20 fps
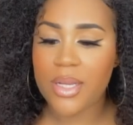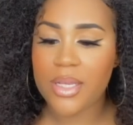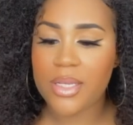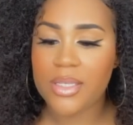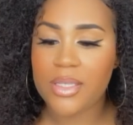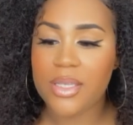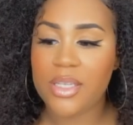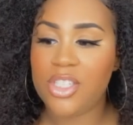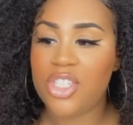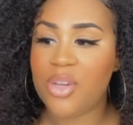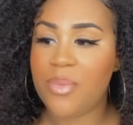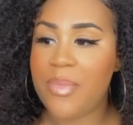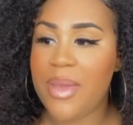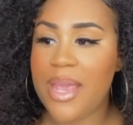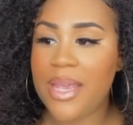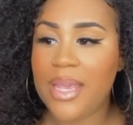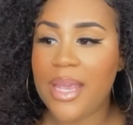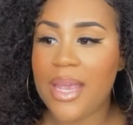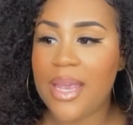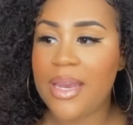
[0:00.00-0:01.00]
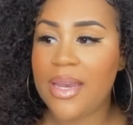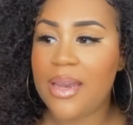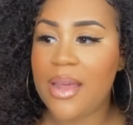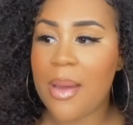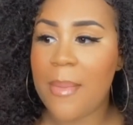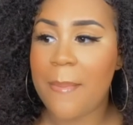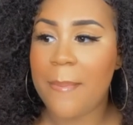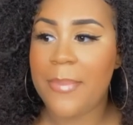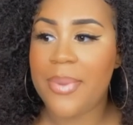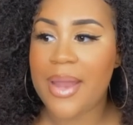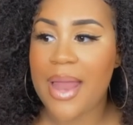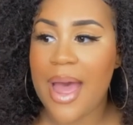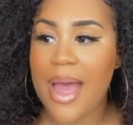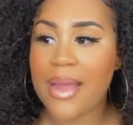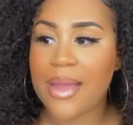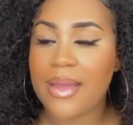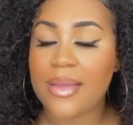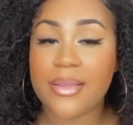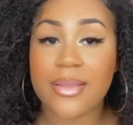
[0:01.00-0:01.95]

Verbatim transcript: Is the Jamaican Black